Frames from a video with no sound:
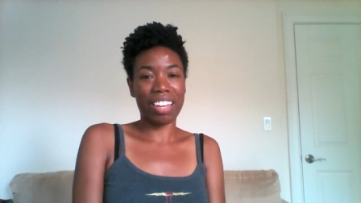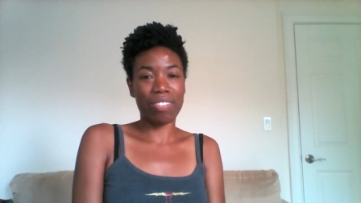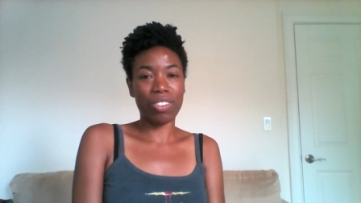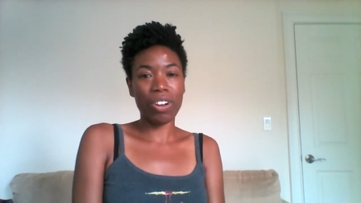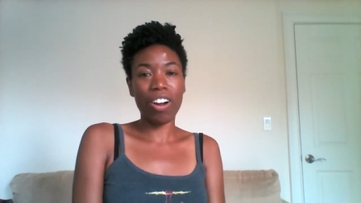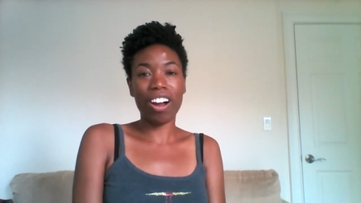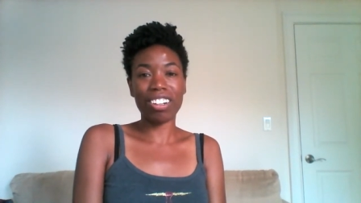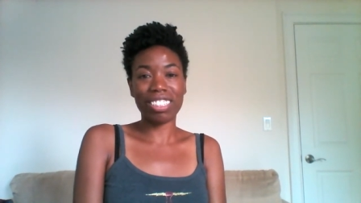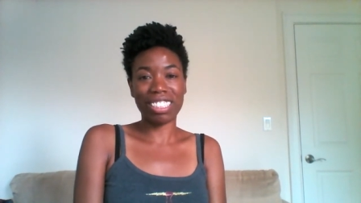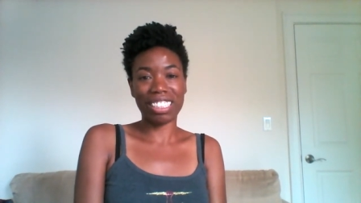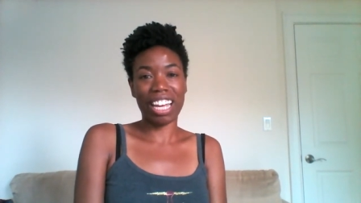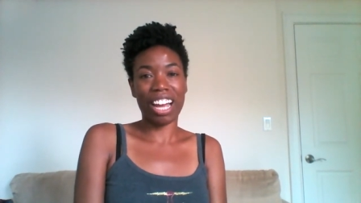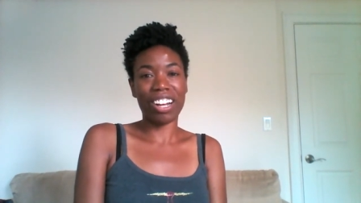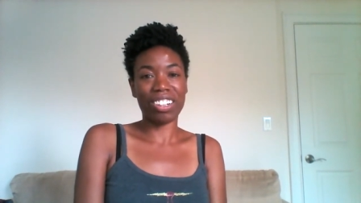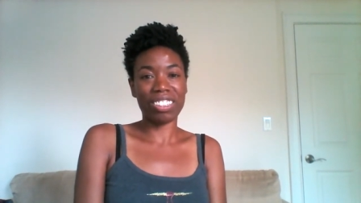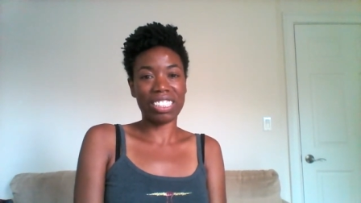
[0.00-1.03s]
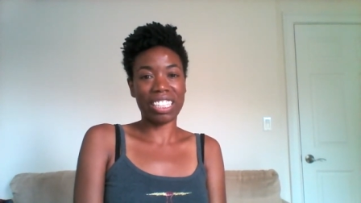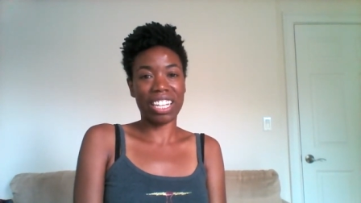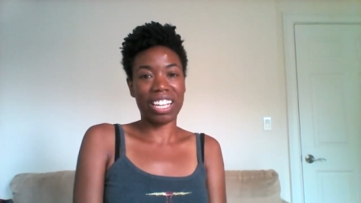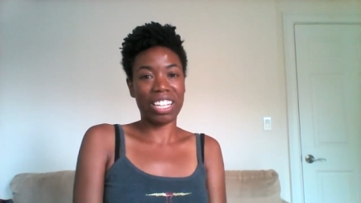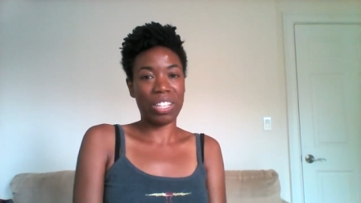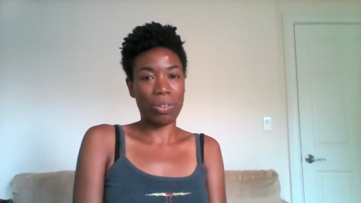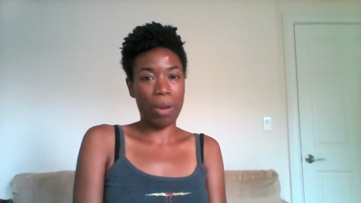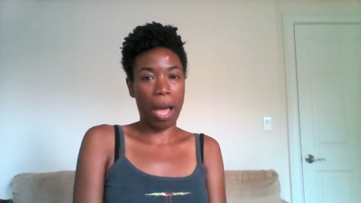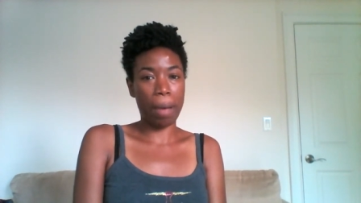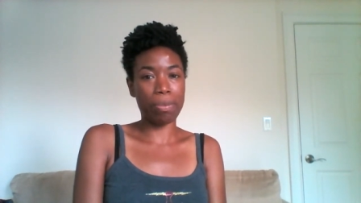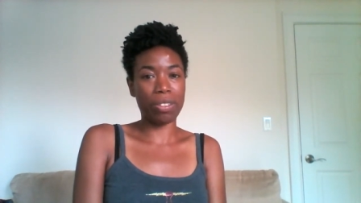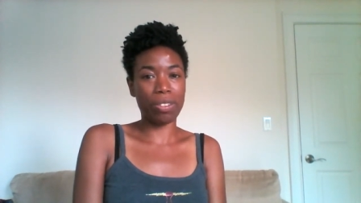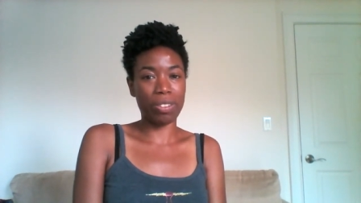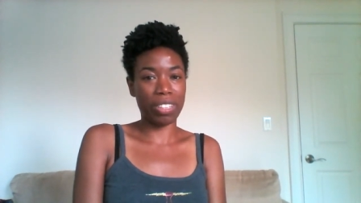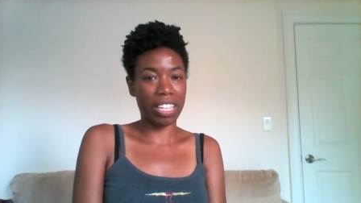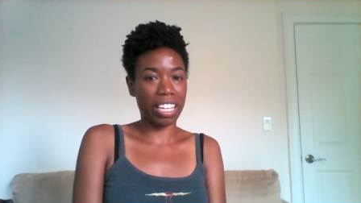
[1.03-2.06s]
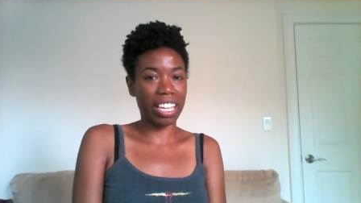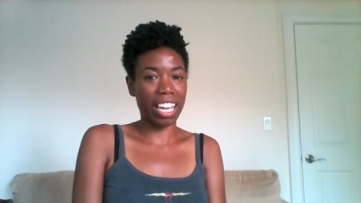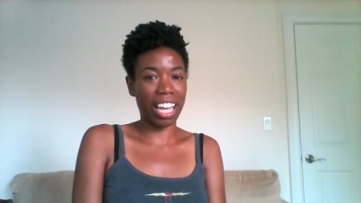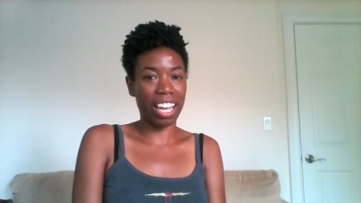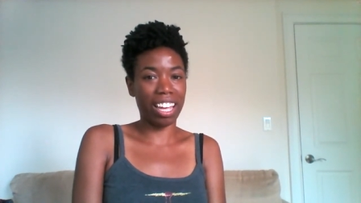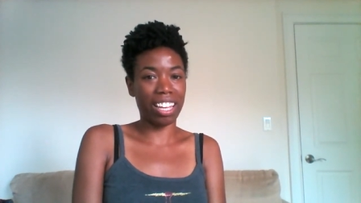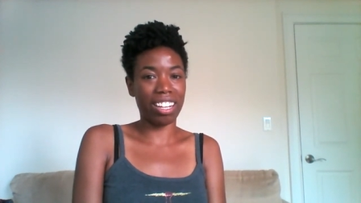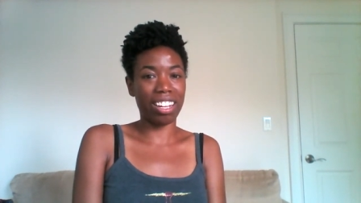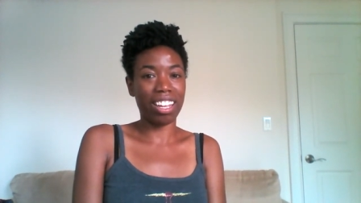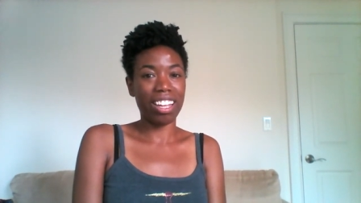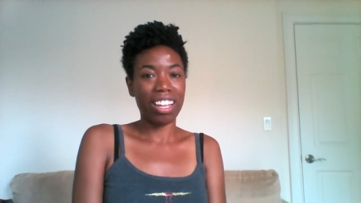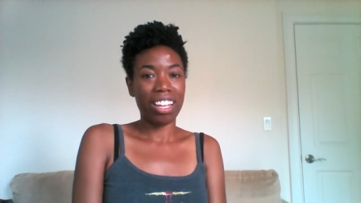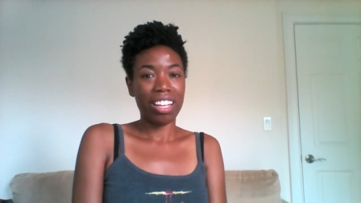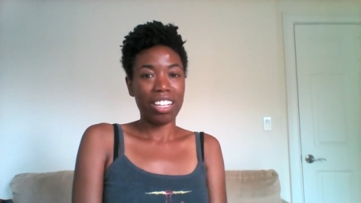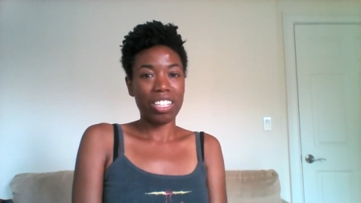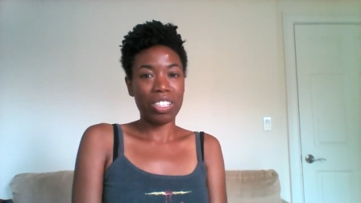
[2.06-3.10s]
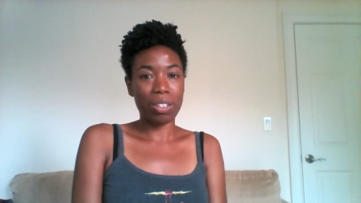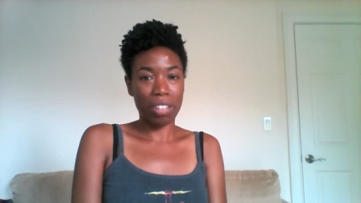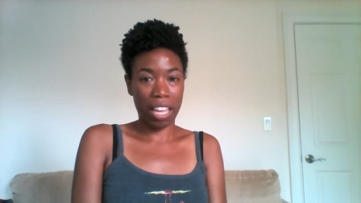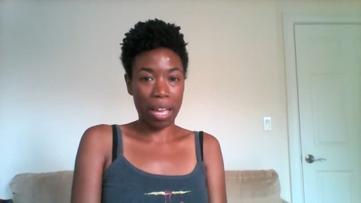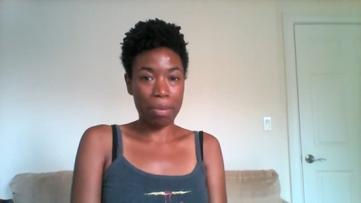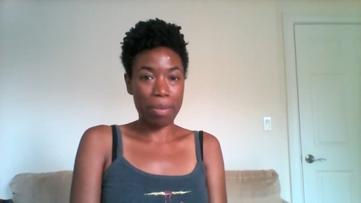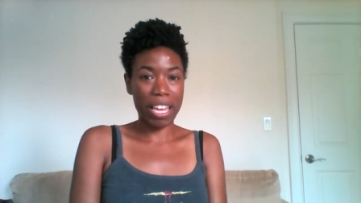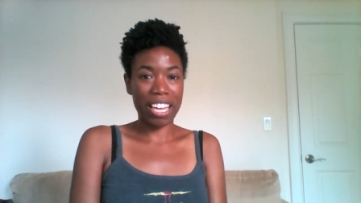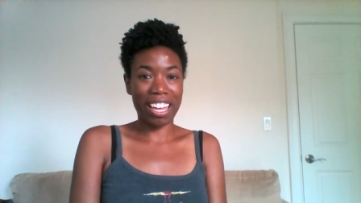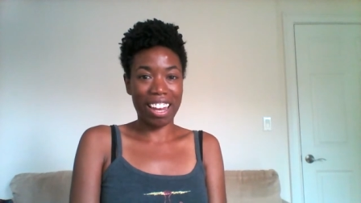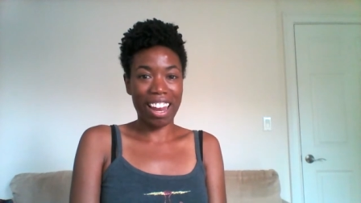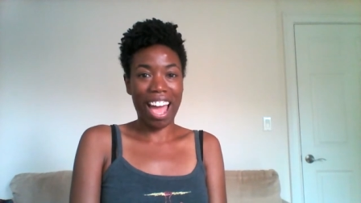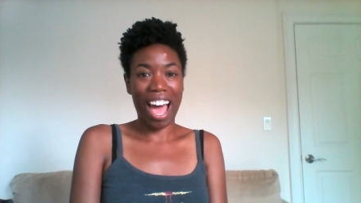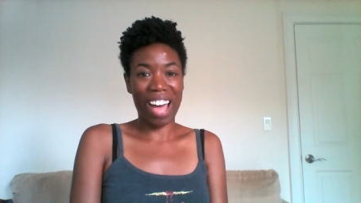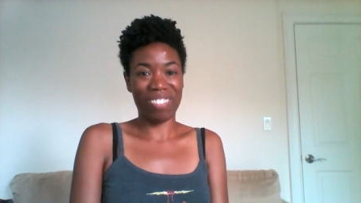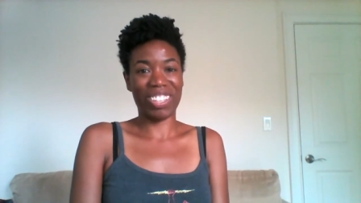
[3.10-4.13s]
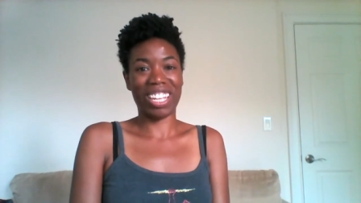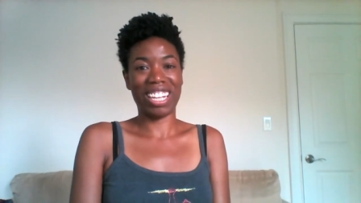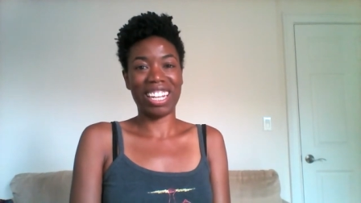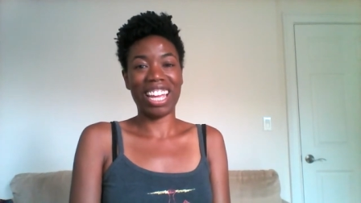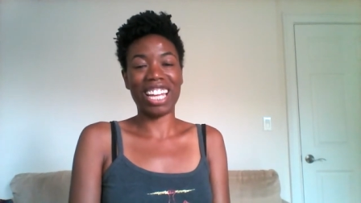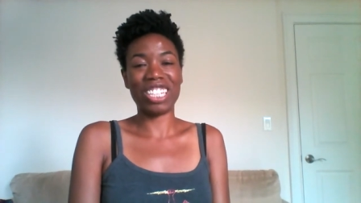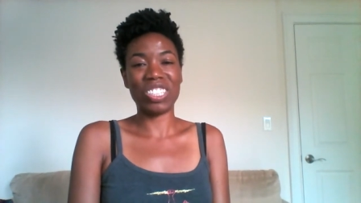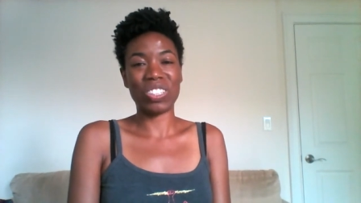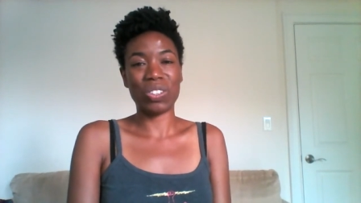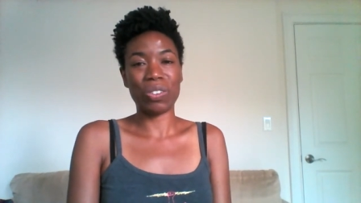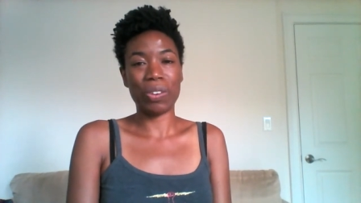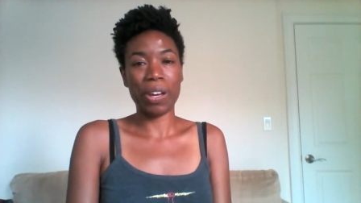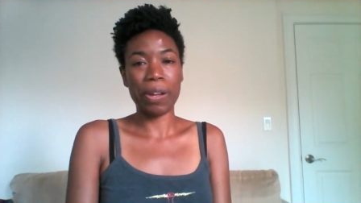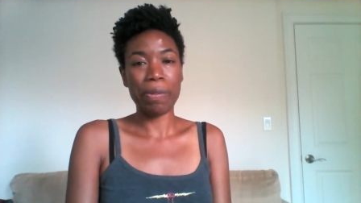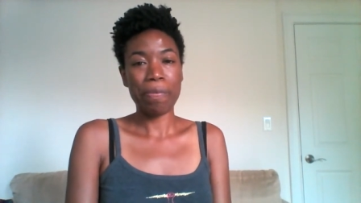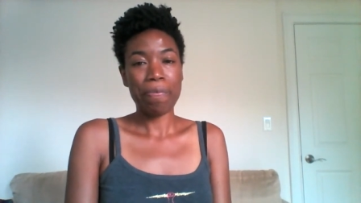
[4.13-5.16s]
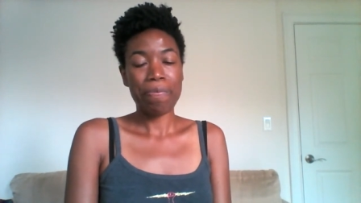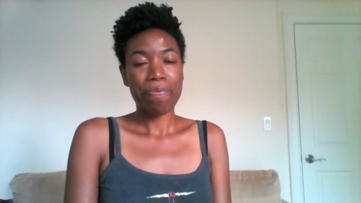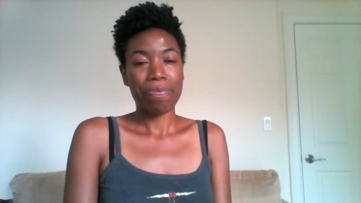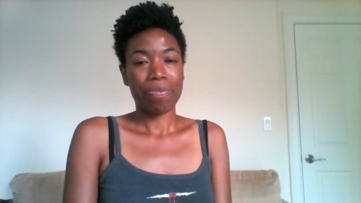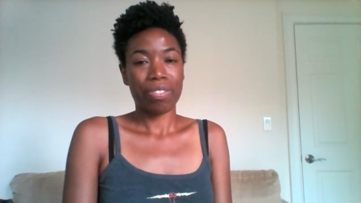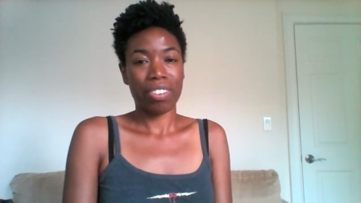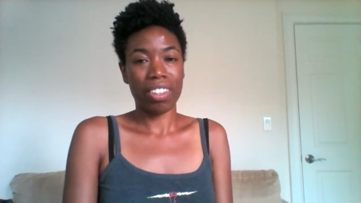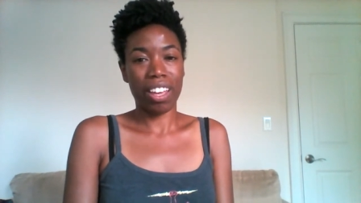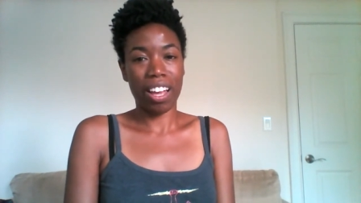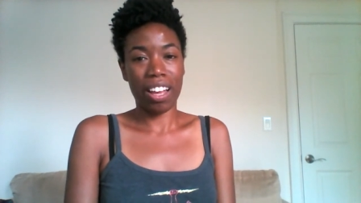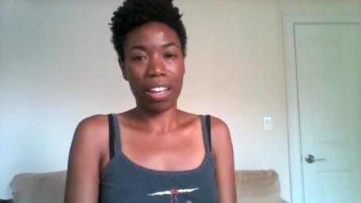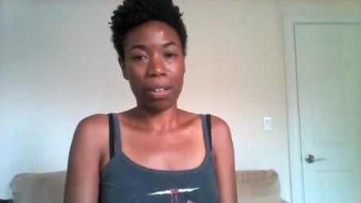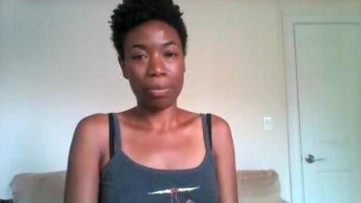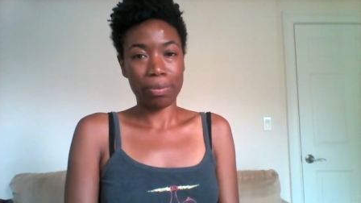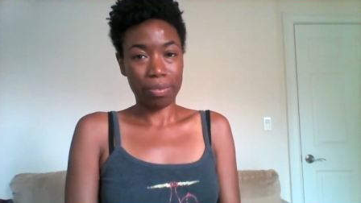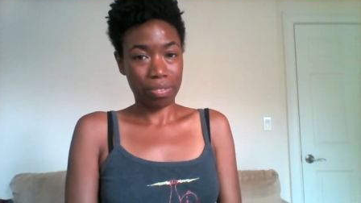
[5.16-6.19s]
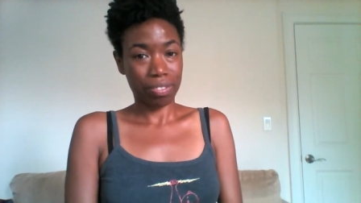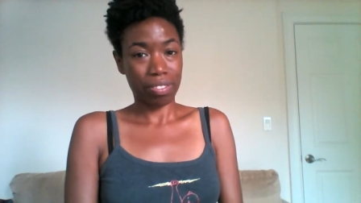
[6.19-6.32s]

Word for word: If your heart desires it, you absolutely can can make it happen and do it. Um,